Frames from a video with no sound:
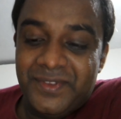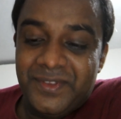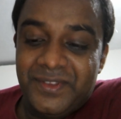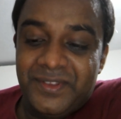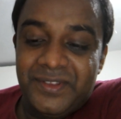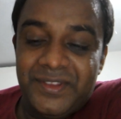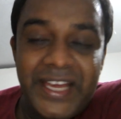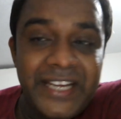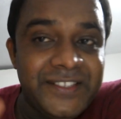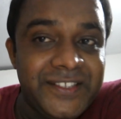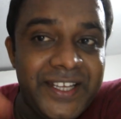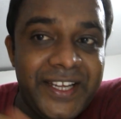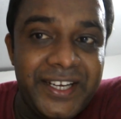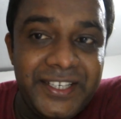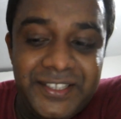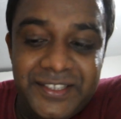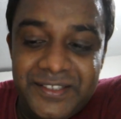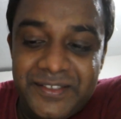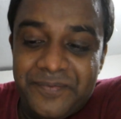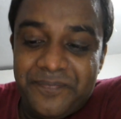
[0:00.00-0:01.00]
That's
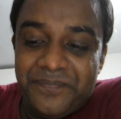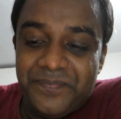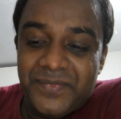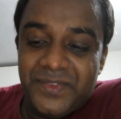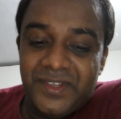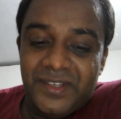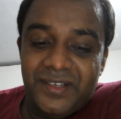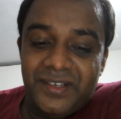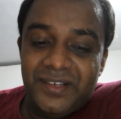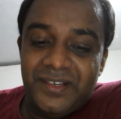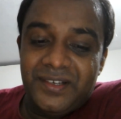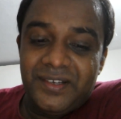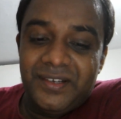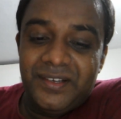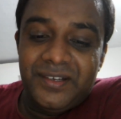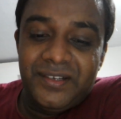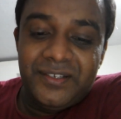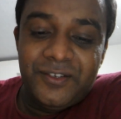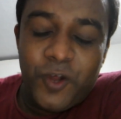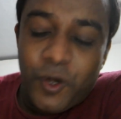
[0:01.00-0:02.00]
it.
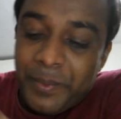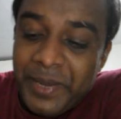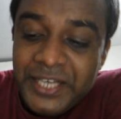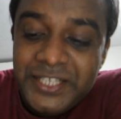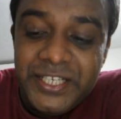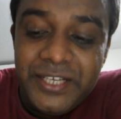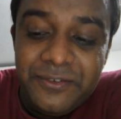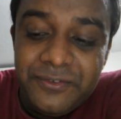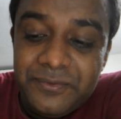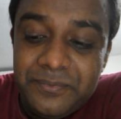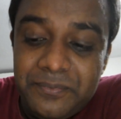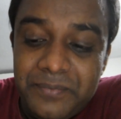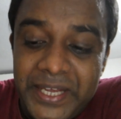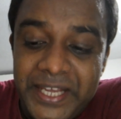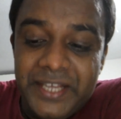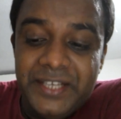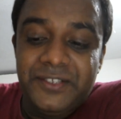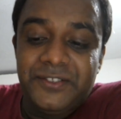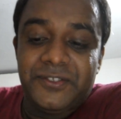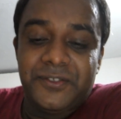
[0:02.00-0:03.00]
Normative
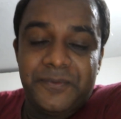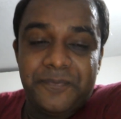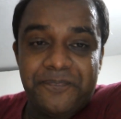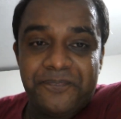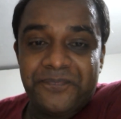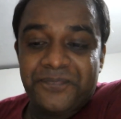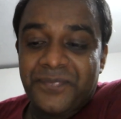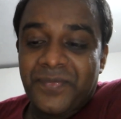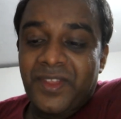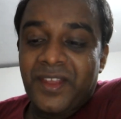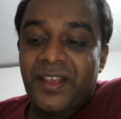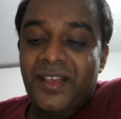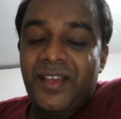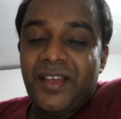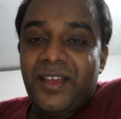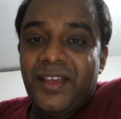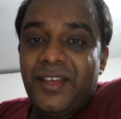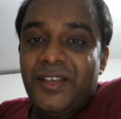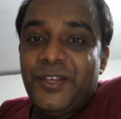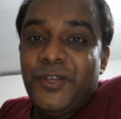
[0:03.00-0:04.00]
means
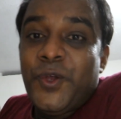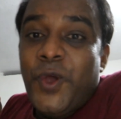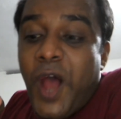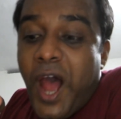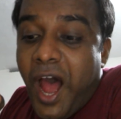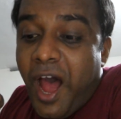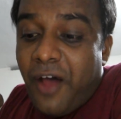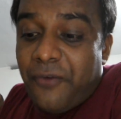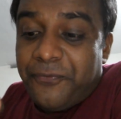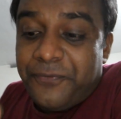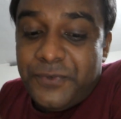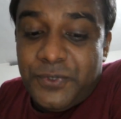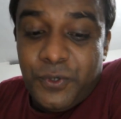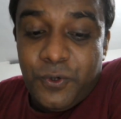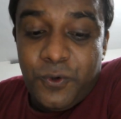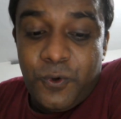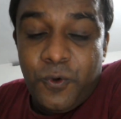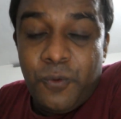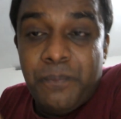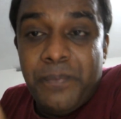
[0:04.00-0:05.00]
you have
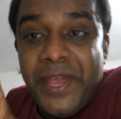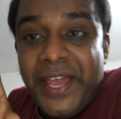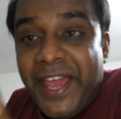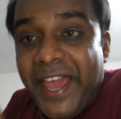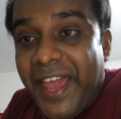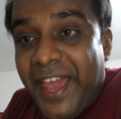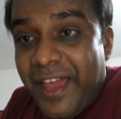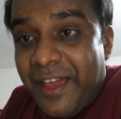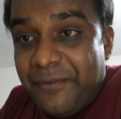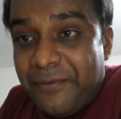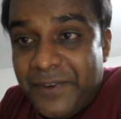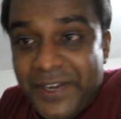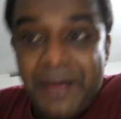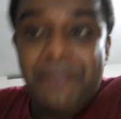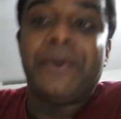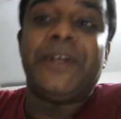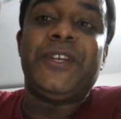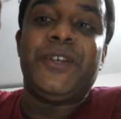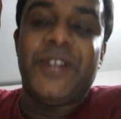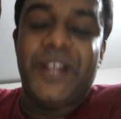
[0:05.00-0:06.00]
to behave in a
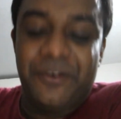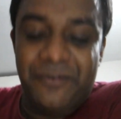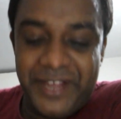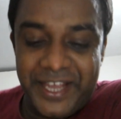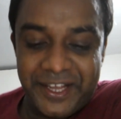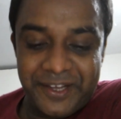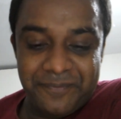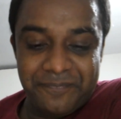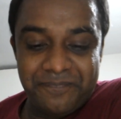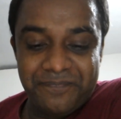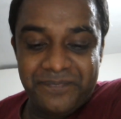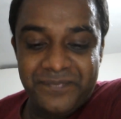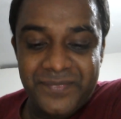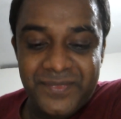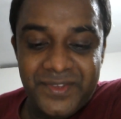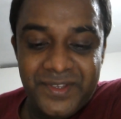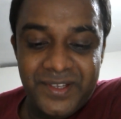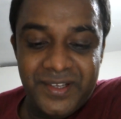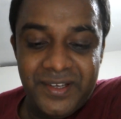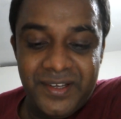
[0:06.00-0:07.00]
particular way.
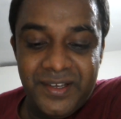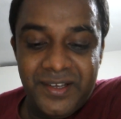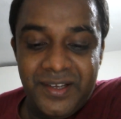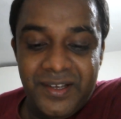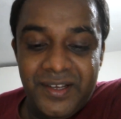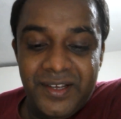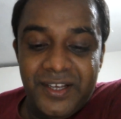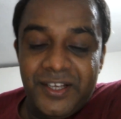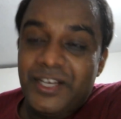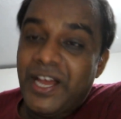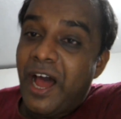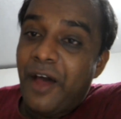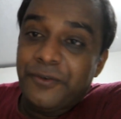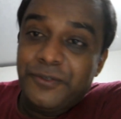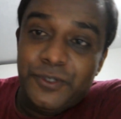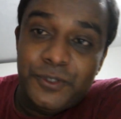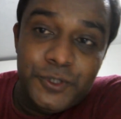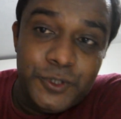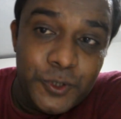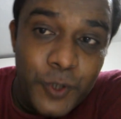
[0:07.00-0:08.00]
You have
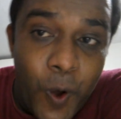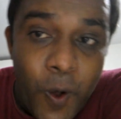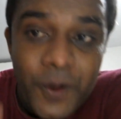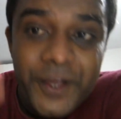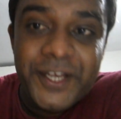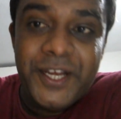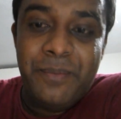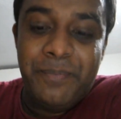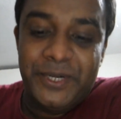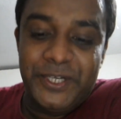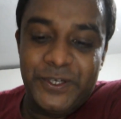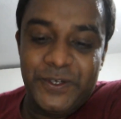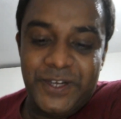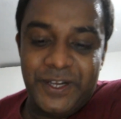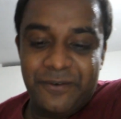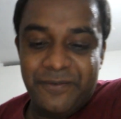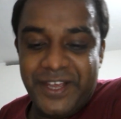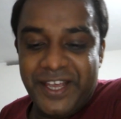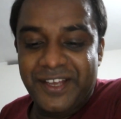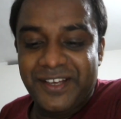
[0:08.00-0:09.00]
to talk in a
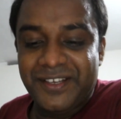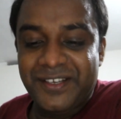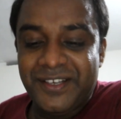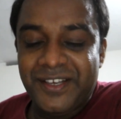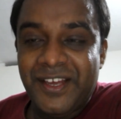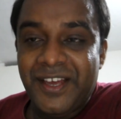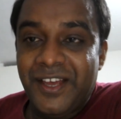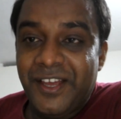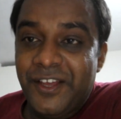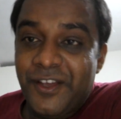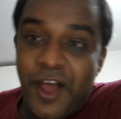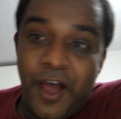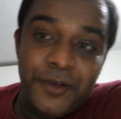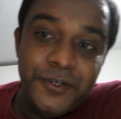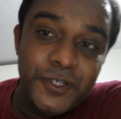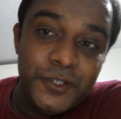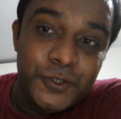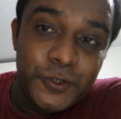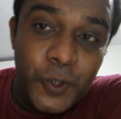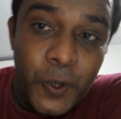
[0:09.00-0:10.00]
particular way. You have
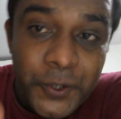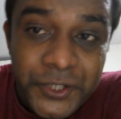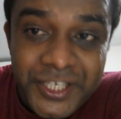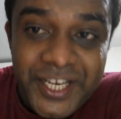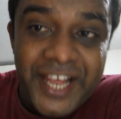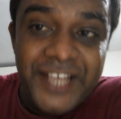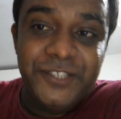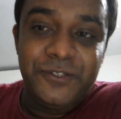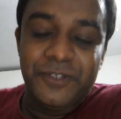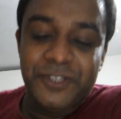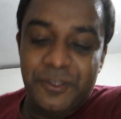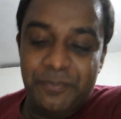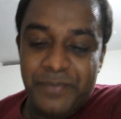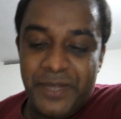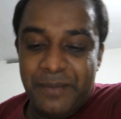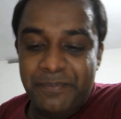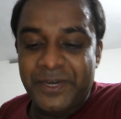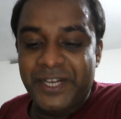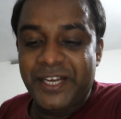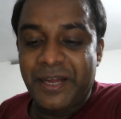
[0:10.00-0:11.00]
to socialize with the
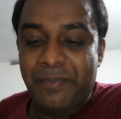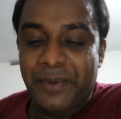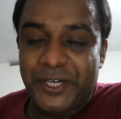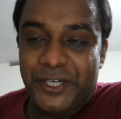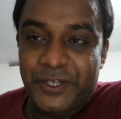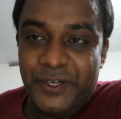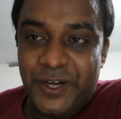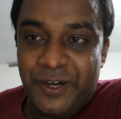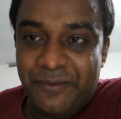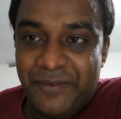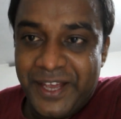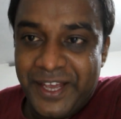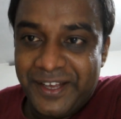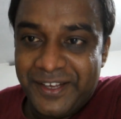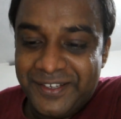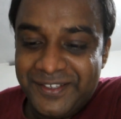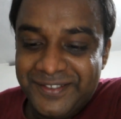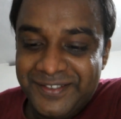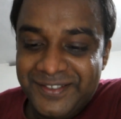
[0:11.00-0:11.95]
people in a particular way.